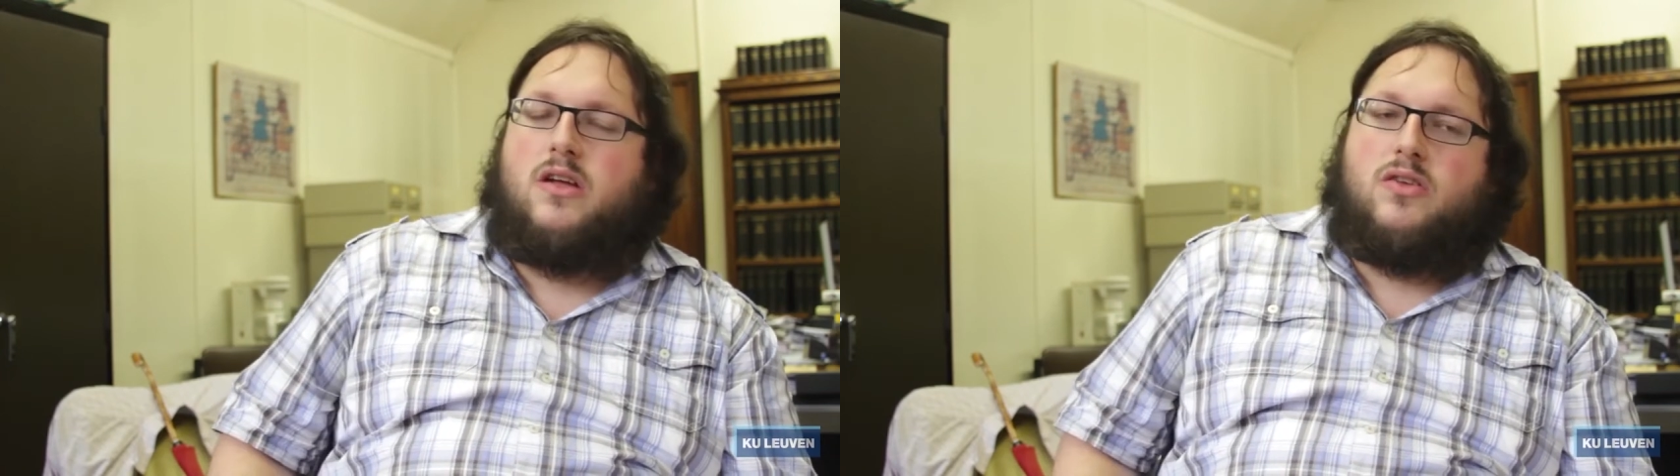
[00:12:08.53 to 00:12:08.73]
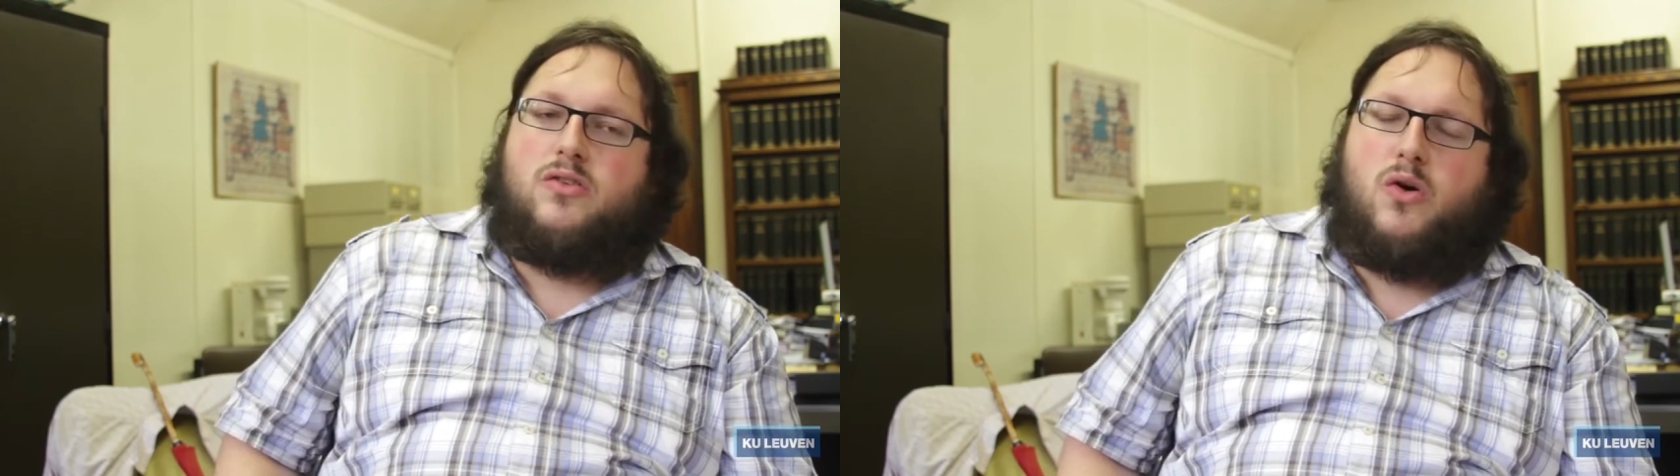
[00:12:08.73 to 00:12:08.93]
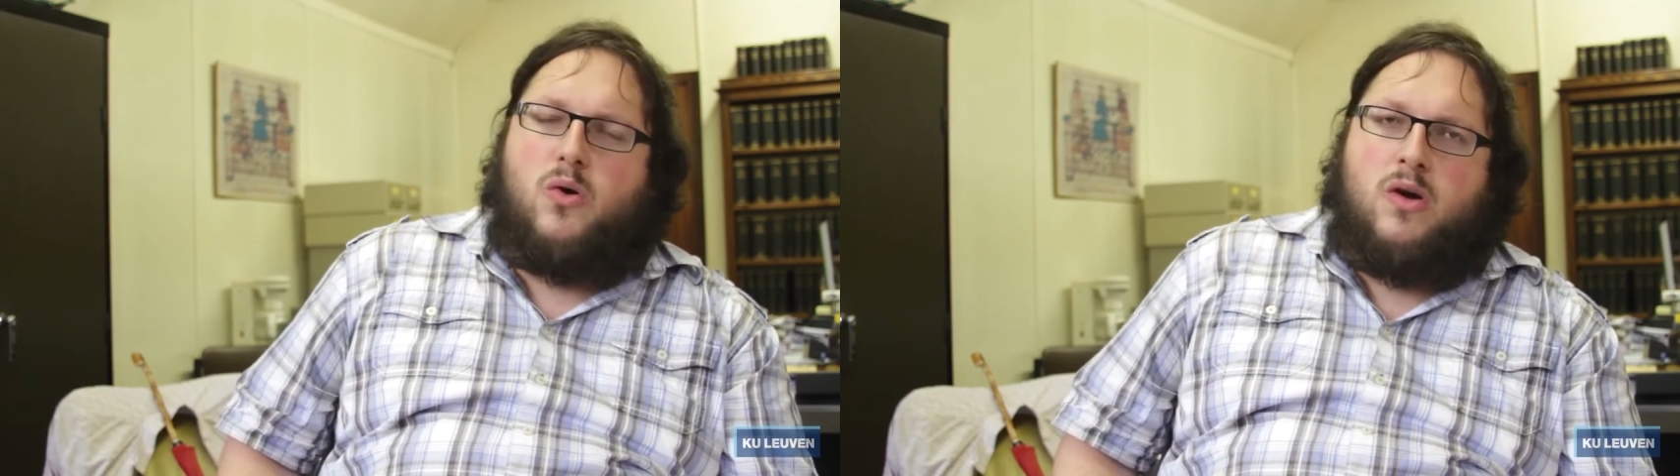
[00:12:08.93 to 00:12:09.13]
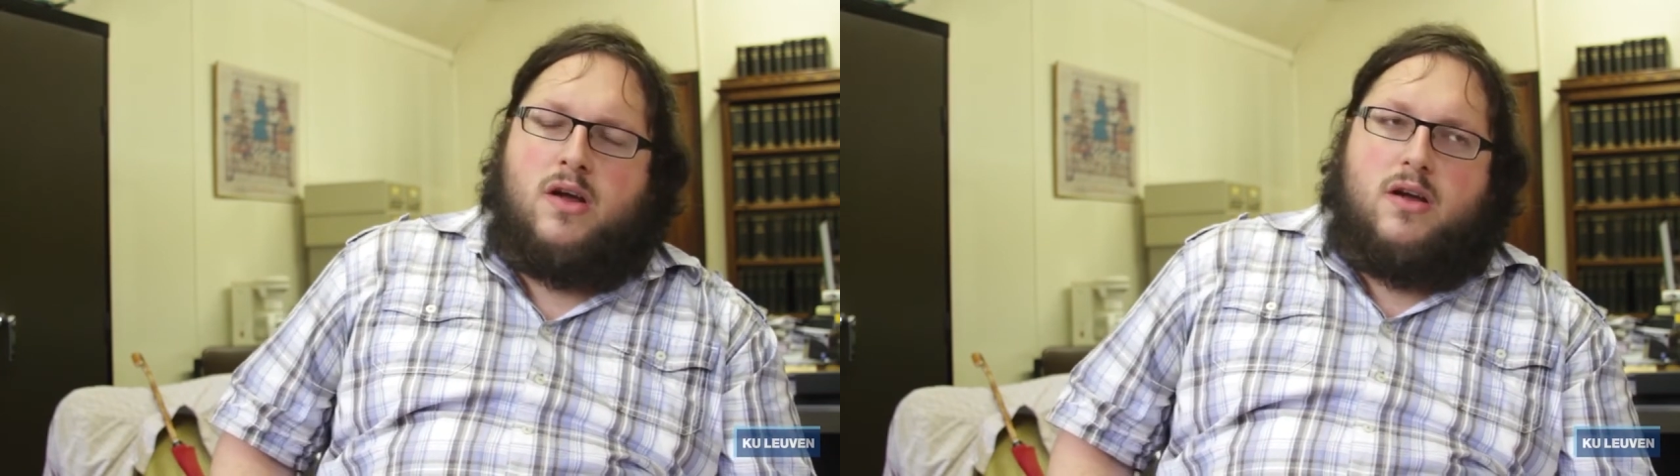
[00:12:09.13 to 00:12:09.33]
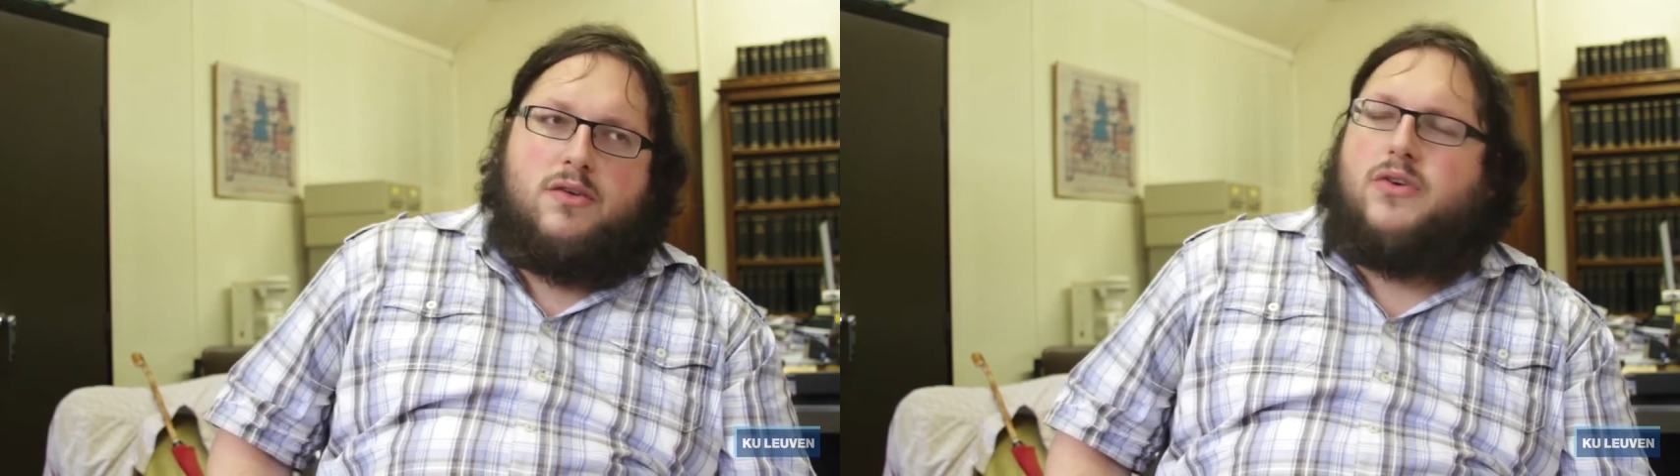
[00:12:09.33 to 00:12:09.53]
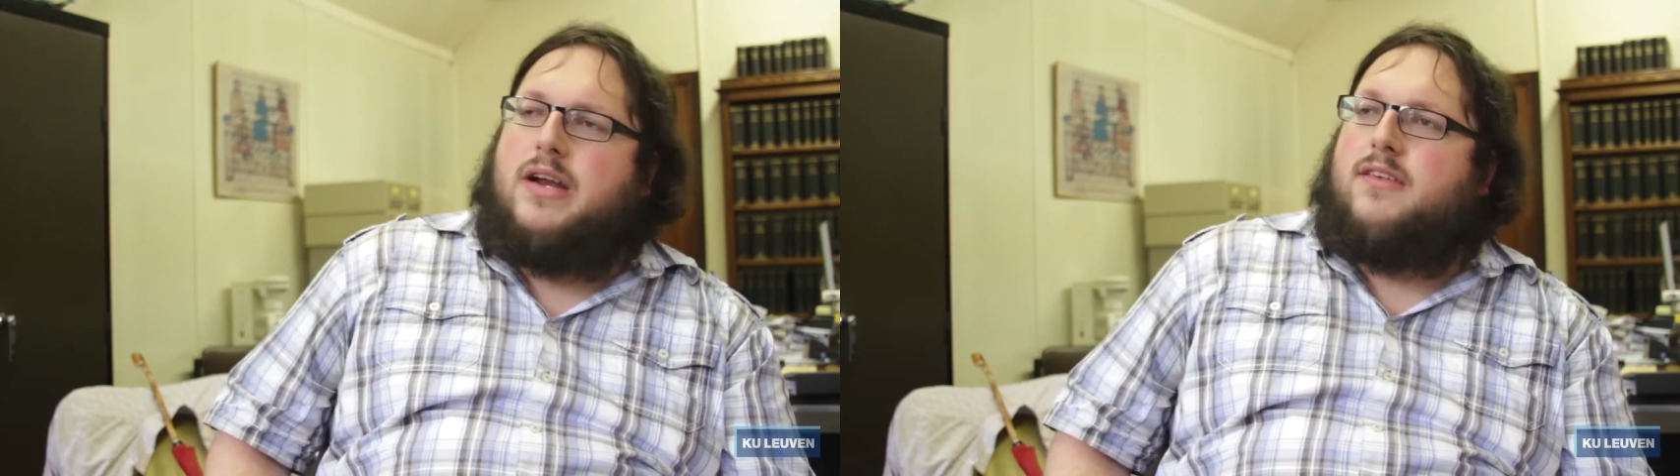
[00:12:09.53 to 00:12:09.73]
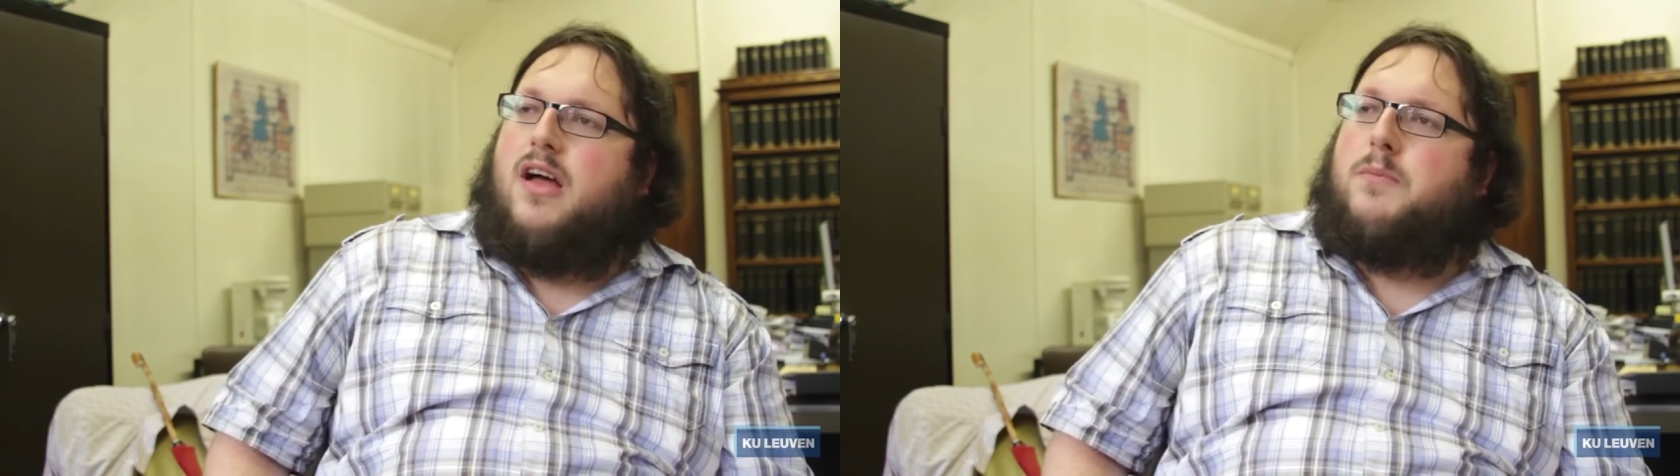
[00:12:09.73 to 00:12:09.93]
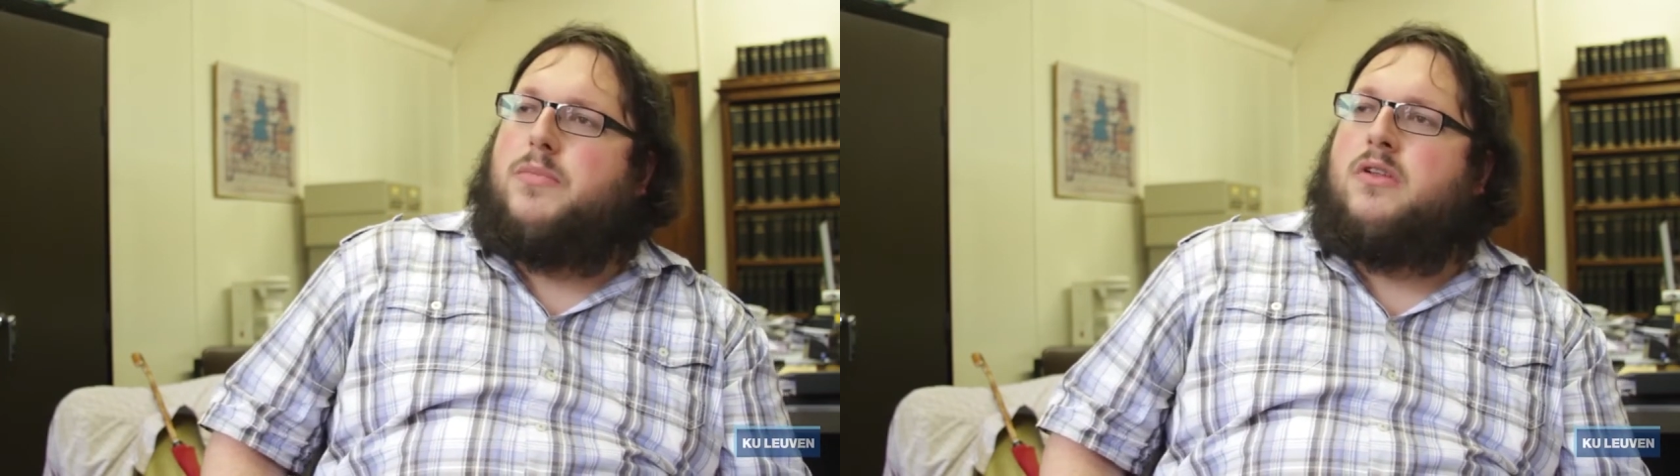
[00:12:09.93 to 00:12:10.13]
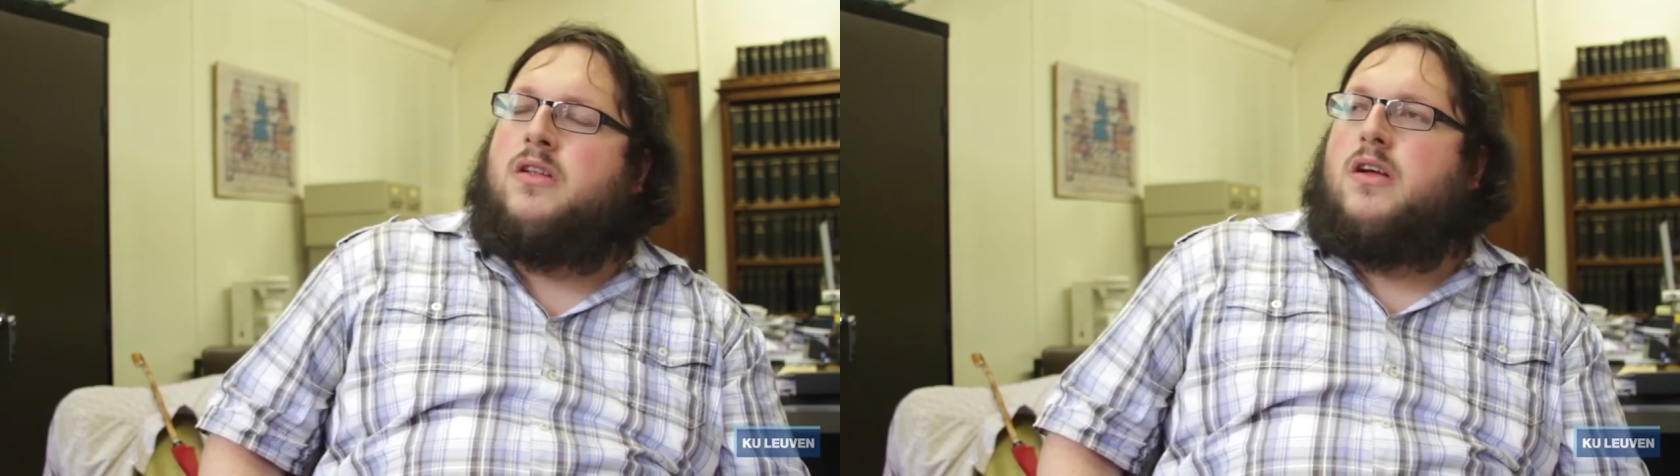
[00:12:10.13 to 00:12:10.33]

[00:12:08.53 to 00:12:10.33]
So, for example,